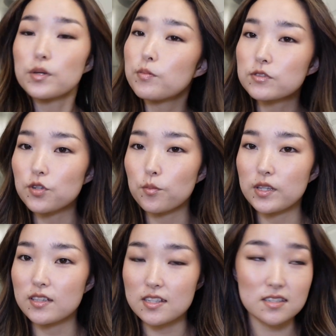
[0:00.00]
people told me
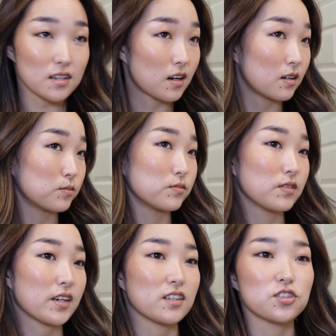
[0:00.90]
this
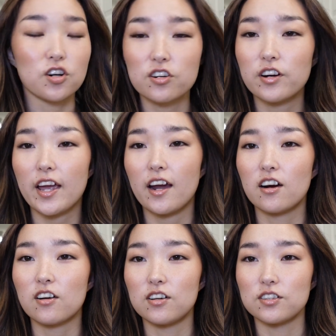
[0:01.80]
like a darker hair
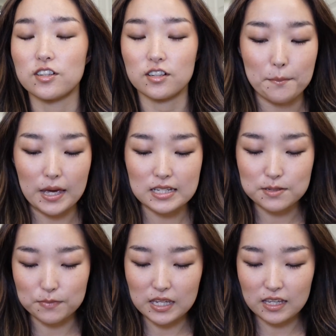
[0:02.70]
color
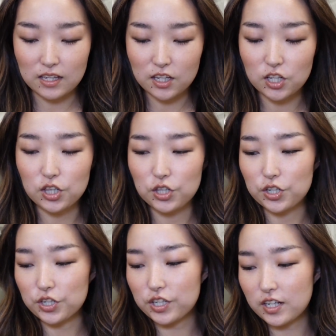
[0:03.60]
makes me
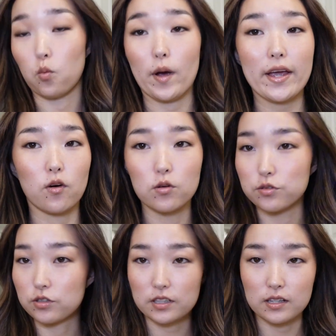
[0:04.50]
look way
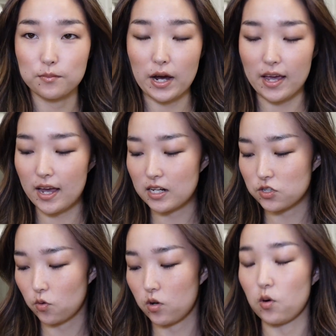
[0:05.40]
older than my age
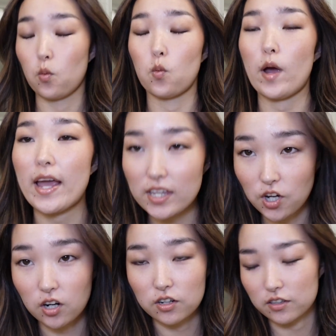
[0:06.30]
or way
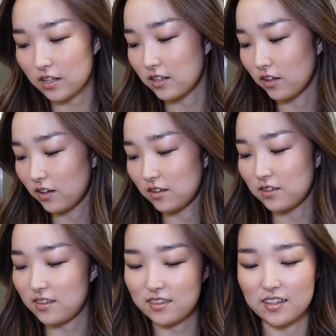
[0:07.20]
younger than
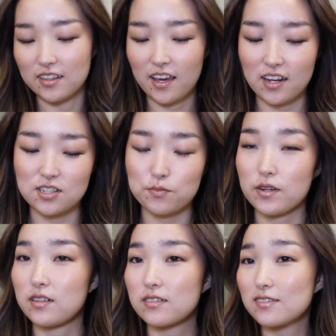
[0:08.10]
the age,
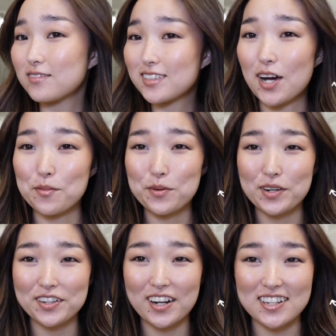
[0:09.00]
but tell me
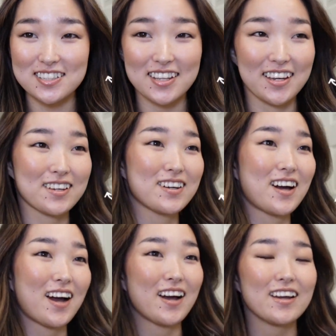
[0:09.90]
what you guys think.
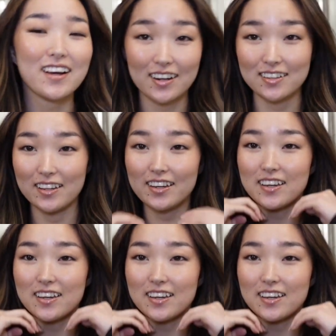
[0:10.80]
I kind of like